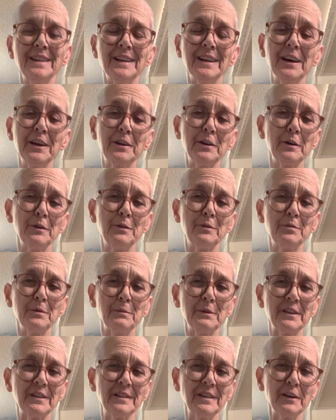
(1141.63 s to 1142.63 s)
go through
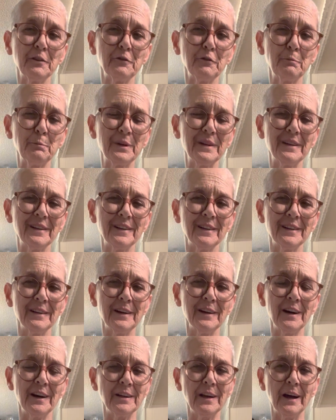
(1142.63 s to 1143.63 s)
myself. But
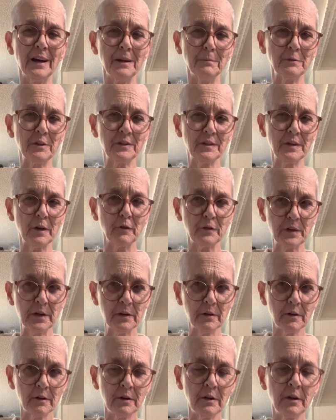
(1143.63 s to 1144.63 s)
I'm a
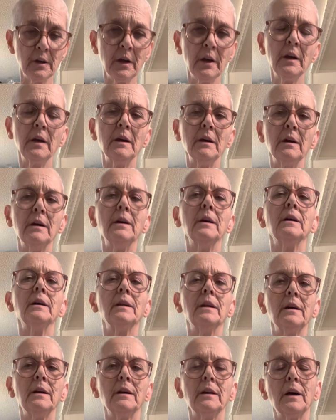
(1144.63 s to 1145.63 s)
self-healer,
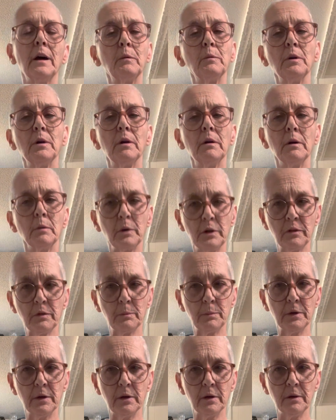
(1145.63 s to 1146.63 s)
and I will always
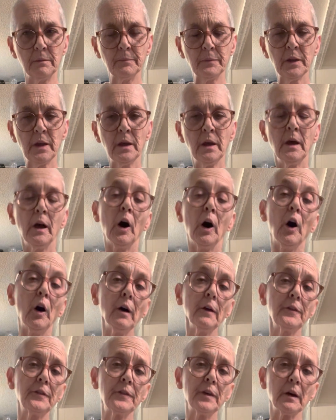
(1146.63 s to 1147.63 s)
be.
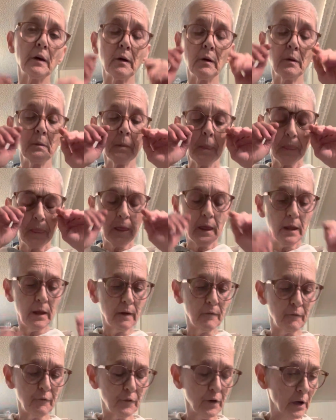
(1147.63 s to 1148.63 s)
Also,
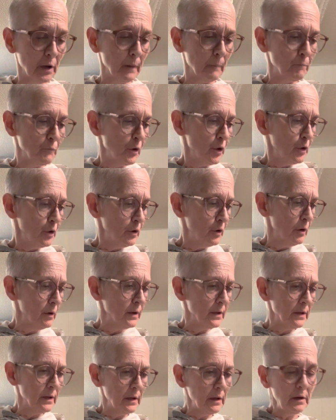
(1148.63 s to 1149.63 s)
if you're
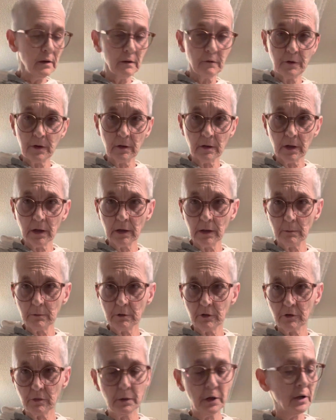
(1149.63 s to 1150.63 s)
in need of healing, I'm a
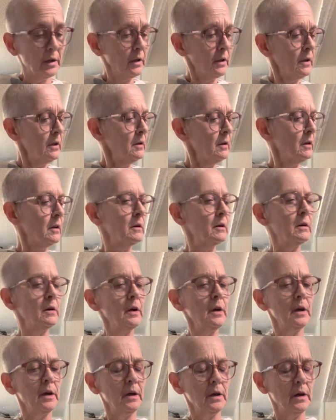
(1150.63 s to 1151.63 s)
shamanic healer,
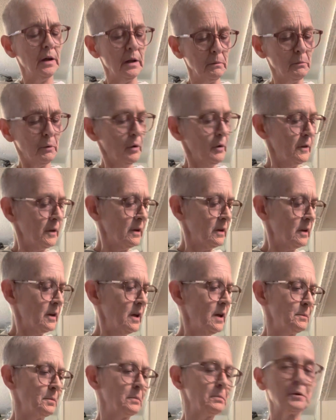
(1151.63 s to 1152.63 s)
and I'm more than
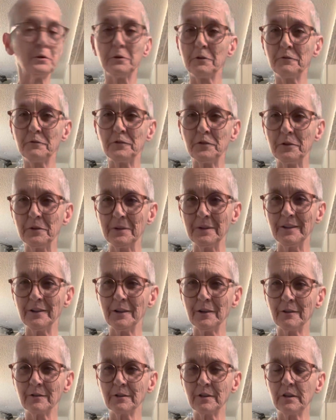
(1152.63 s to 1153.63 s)
capable of doing
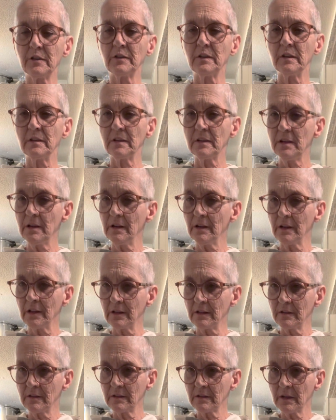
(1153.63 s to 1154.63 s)
long-distance
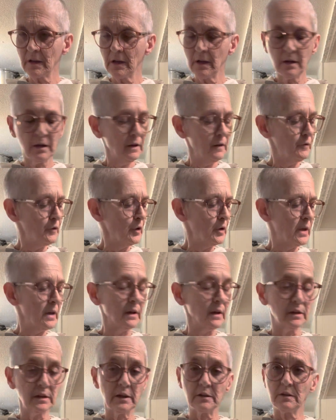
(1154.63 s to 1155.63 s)
healings if you
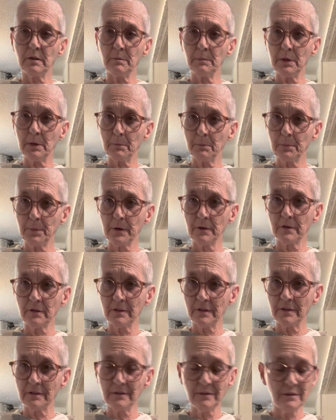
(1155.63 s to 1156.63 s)
can't get to me in
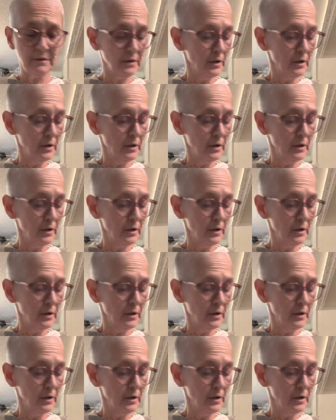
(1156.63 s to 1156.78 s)
person.